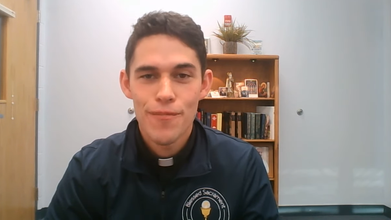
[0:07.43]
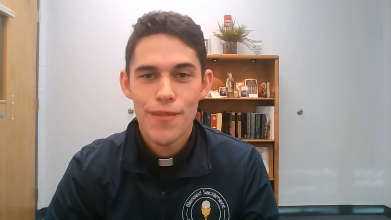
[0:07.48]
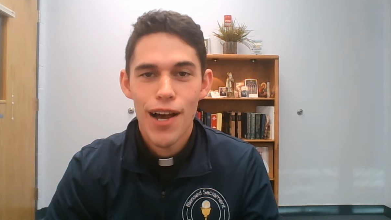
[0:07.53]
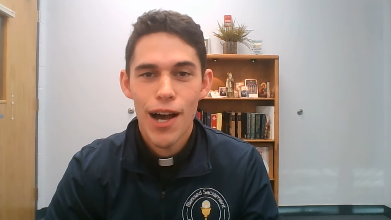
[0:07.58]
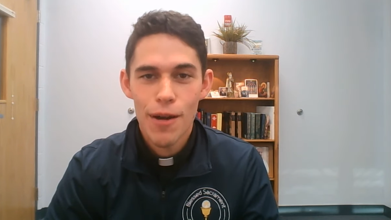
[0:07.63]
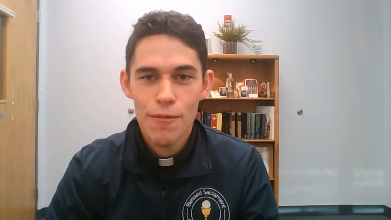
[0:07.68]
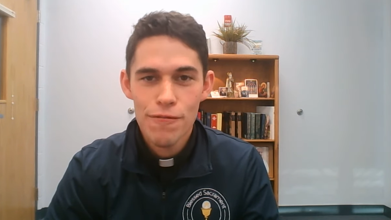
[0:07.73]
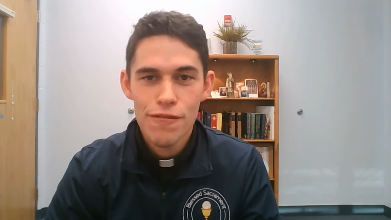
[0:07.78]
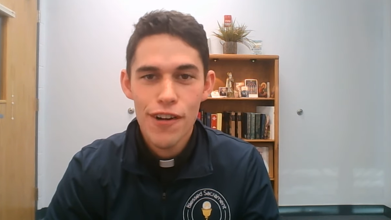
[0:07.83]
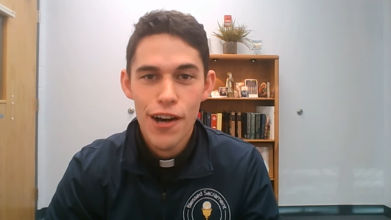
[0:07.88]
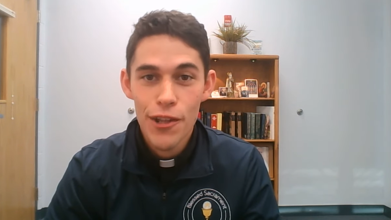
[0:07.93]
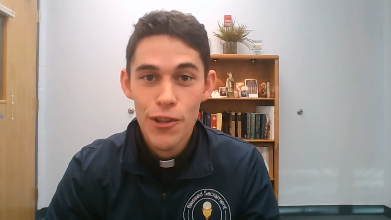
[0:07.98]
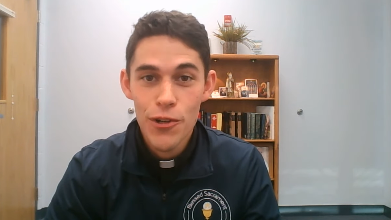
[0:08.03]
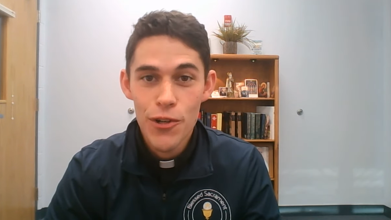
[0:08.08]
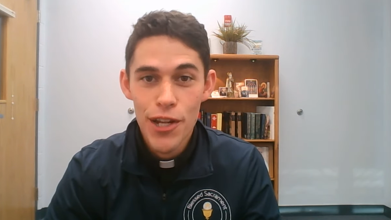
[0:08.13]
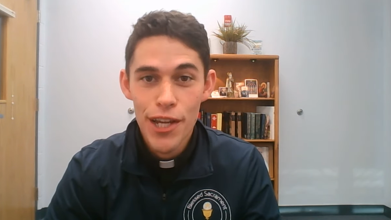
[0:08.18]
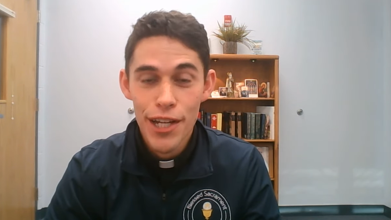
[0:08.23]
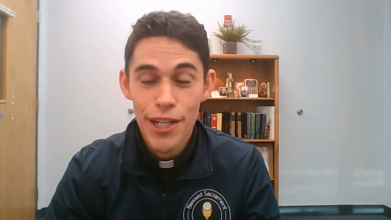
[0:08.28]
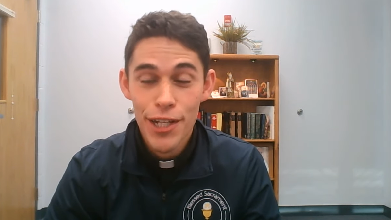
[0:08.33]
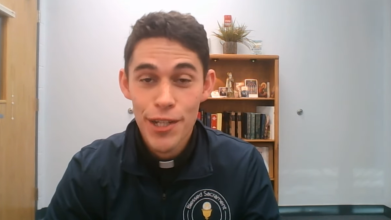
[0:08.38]
I'm Father
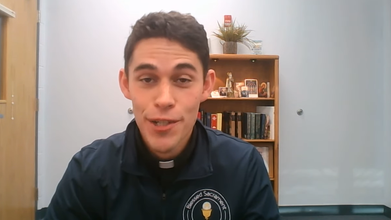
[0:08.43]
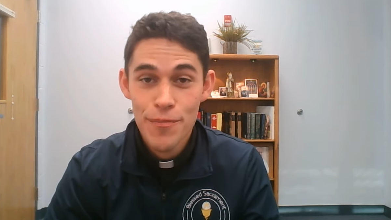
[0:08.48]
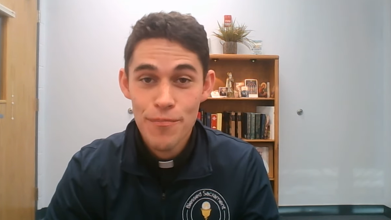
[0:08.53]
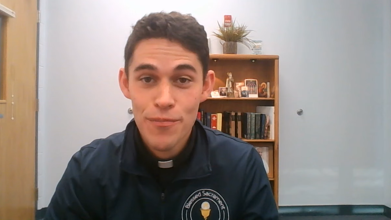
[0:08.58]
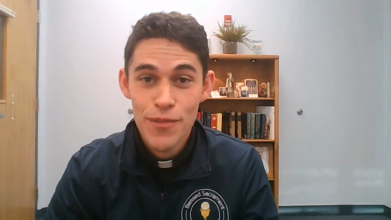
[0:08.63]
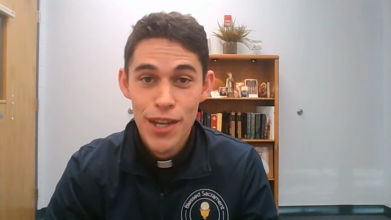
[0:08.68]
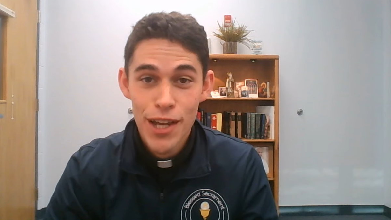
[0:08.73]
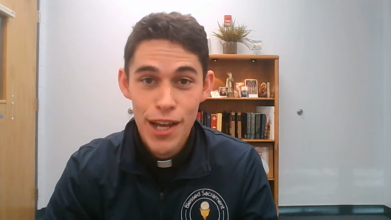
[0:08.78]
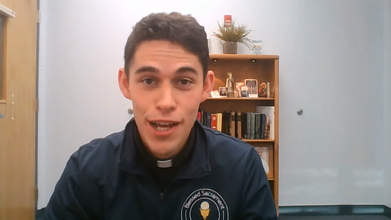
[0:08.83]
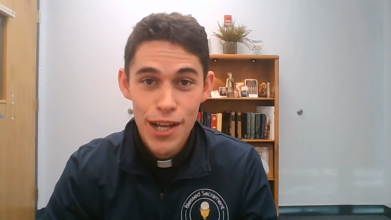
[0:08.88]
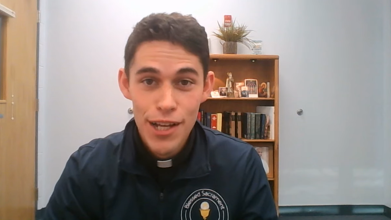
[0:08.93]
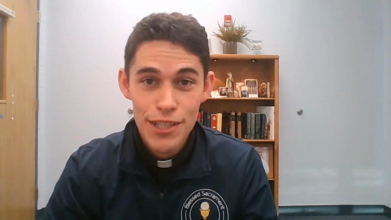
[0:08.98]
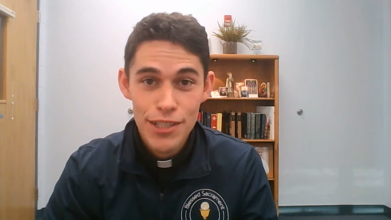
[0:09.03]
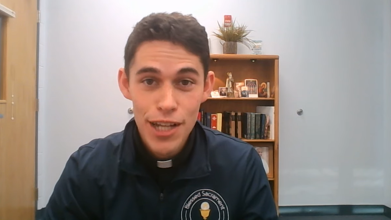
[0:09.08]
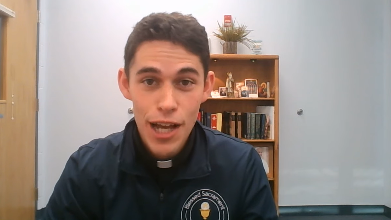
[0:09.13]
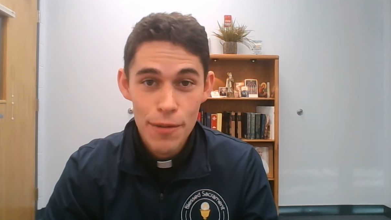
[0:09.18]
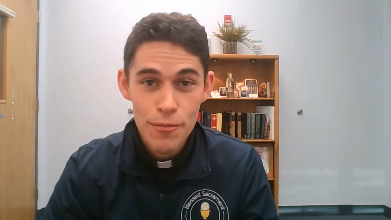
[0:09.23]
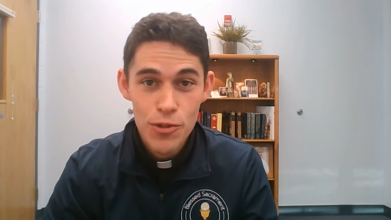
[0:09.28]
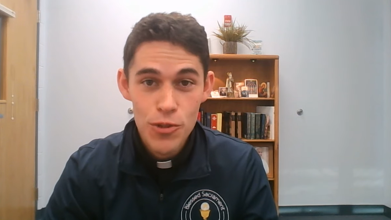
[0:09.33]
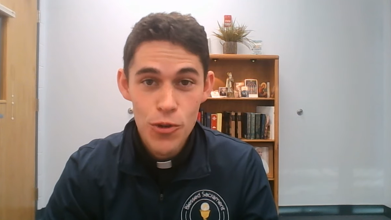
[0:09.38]
Nick.
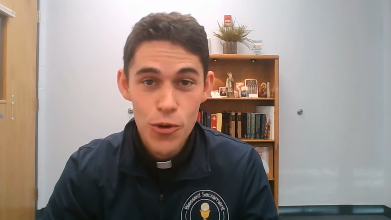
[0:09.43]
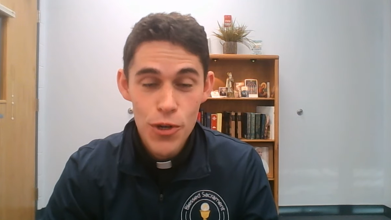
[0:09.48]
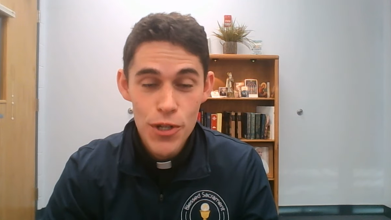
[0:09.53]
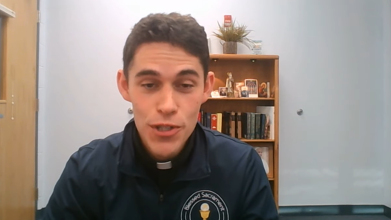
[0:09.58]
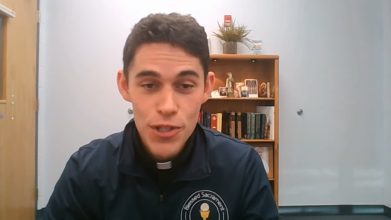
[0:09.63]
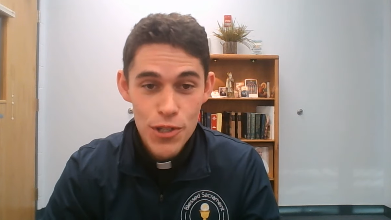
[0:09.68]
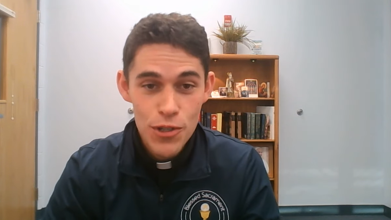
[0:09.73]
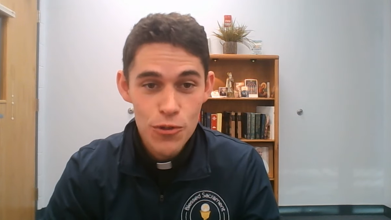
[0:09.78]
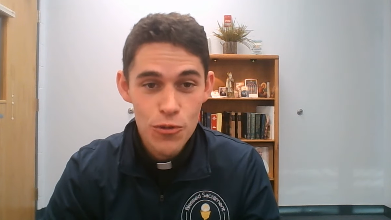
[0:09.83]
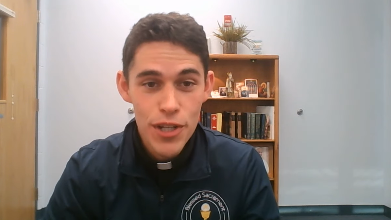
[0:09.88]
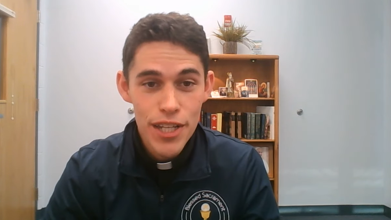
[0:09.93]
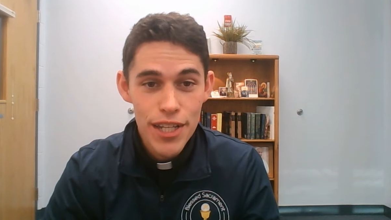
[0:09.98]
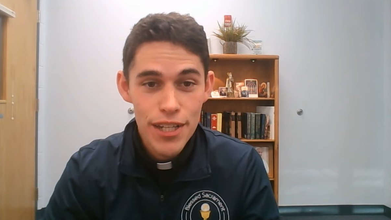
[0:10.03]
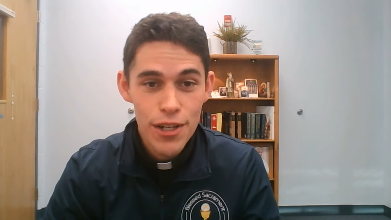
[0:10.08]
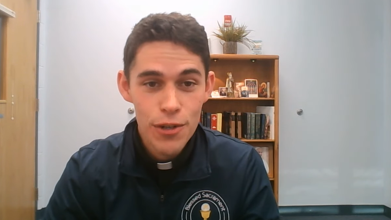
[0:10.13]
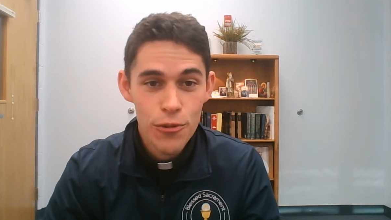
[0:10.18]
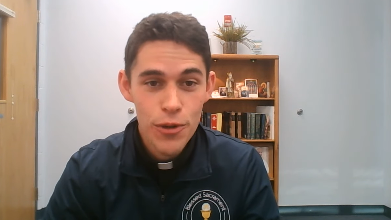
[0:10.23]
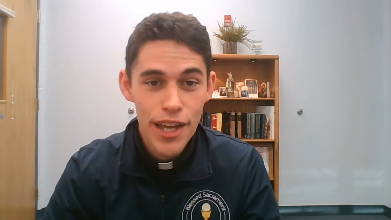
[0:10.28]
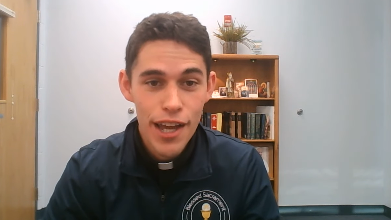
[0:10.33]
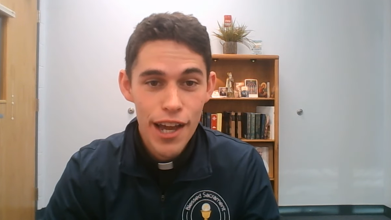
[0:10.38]
Top stories this
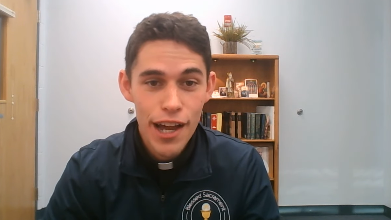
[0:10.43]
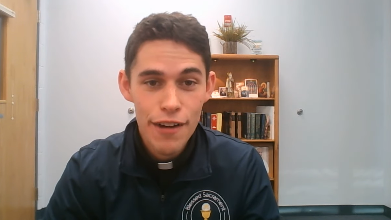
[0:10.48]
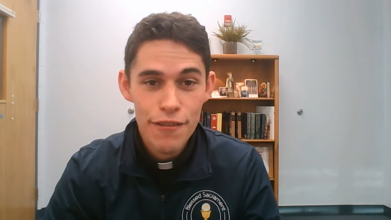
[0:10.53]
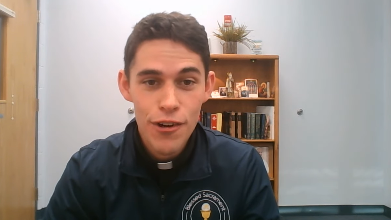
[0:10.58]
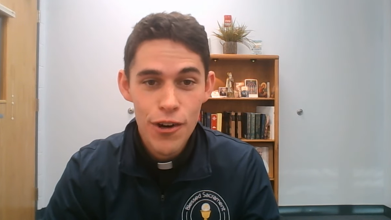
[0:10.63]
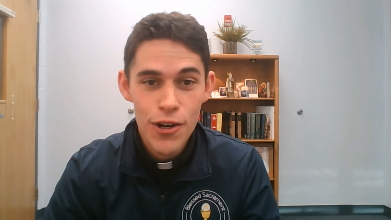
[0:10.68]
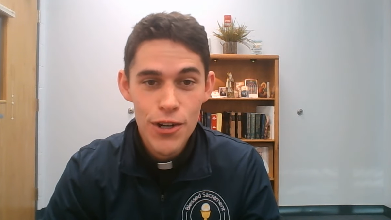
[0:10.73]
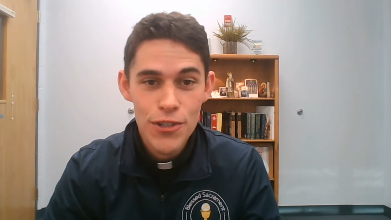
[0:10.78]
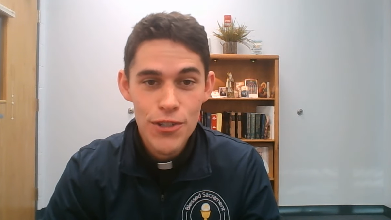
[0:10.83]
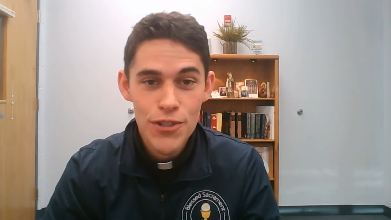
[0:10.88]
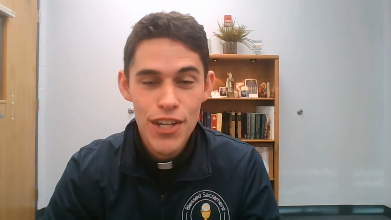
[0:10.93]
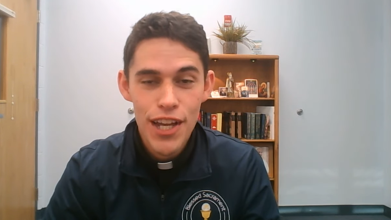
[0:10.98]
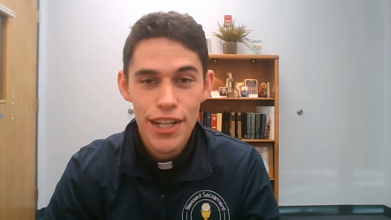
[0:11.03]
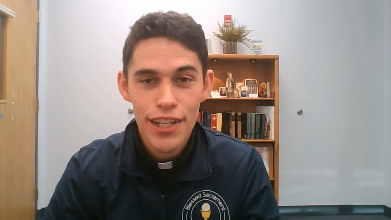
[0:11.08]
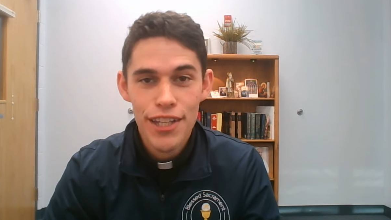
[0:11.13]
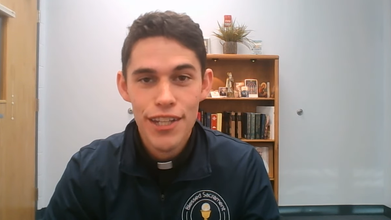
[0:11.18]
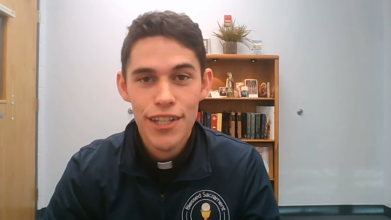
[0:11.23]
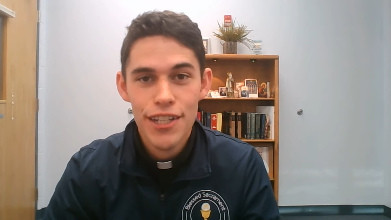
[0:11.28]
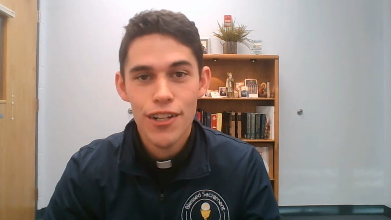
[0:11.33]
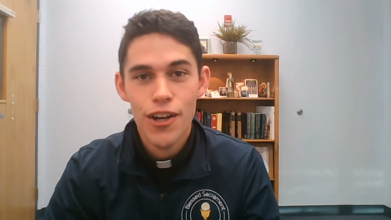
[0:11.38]
week we have our
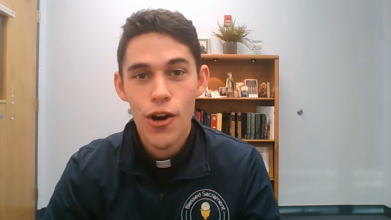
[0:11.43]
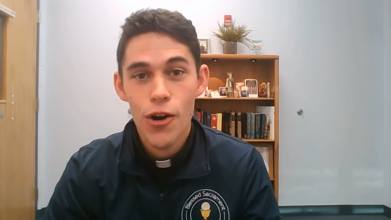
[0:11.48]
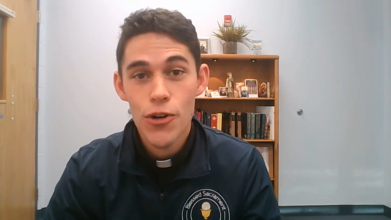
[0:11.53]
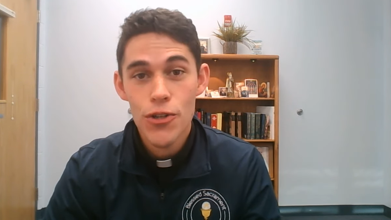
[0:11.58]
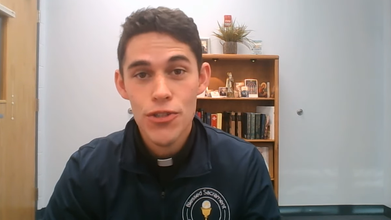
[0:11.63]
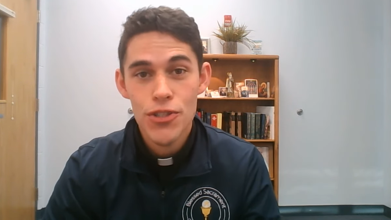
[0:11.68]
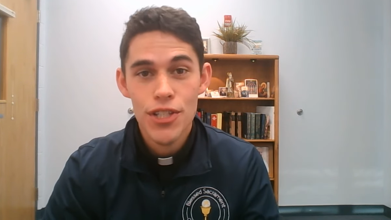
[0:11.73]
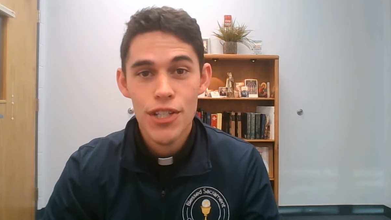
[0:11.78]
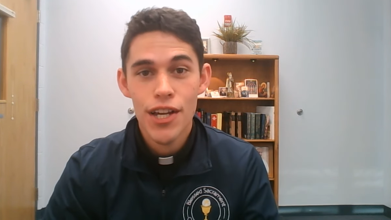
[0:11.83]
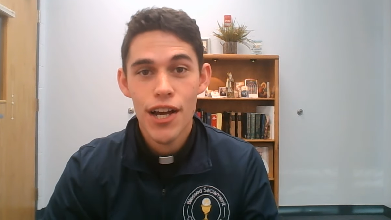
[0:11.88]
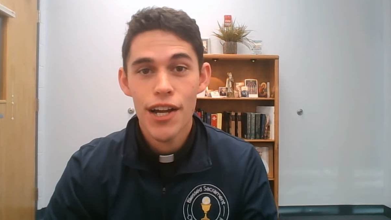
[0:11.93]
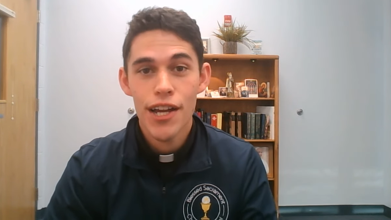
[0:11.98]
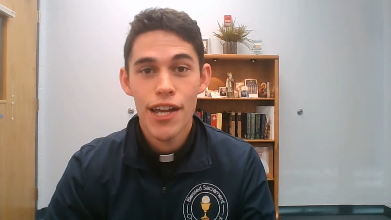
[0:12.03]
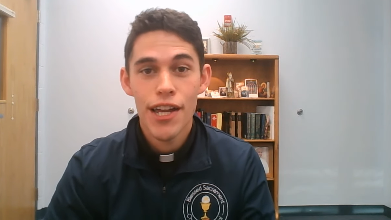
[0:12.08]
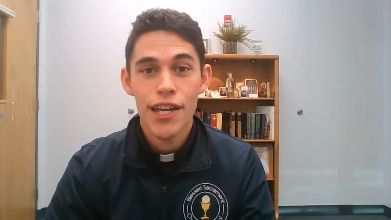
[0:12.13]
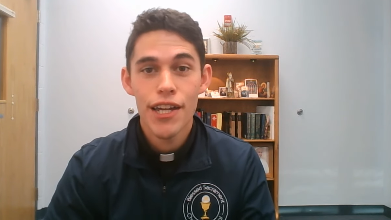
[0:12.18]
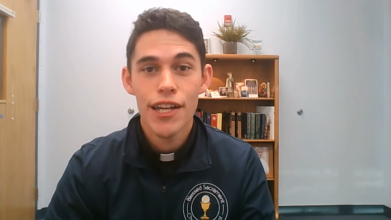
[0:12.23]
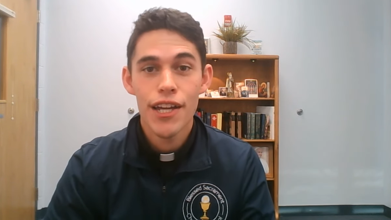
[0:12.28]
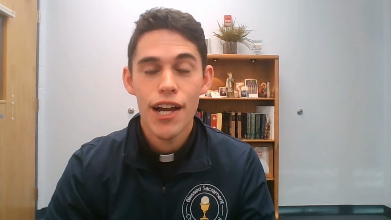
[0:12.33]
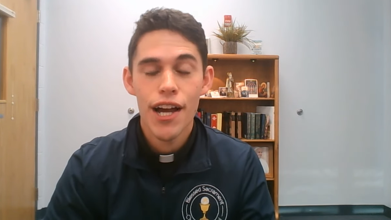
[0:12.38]
second
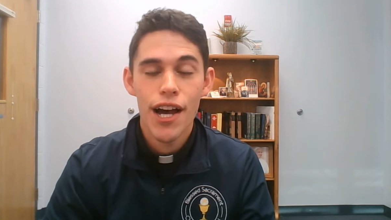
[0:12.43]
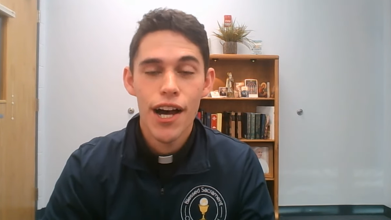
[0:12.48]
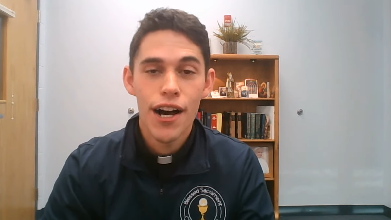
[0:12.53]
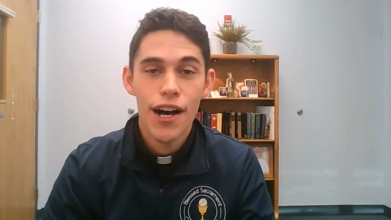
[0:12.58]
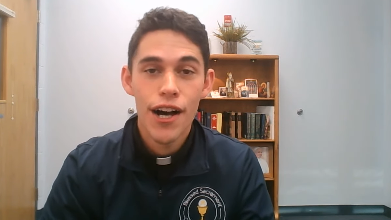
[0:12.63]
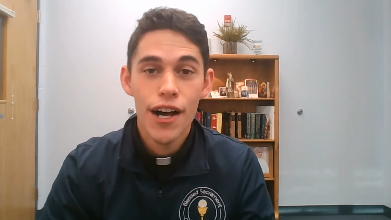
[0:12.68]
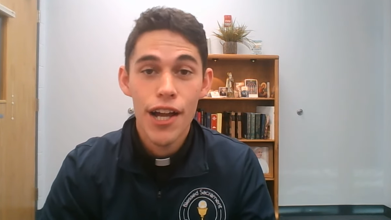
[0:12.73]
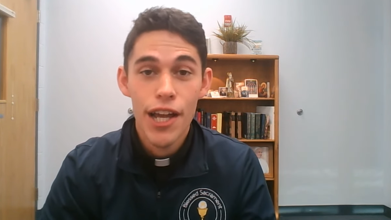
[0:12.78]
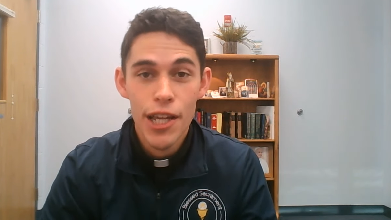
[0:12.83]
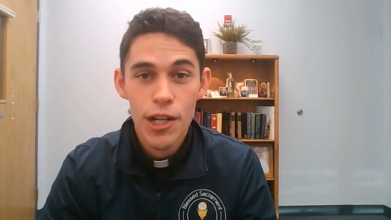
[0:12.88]
RCIA uh,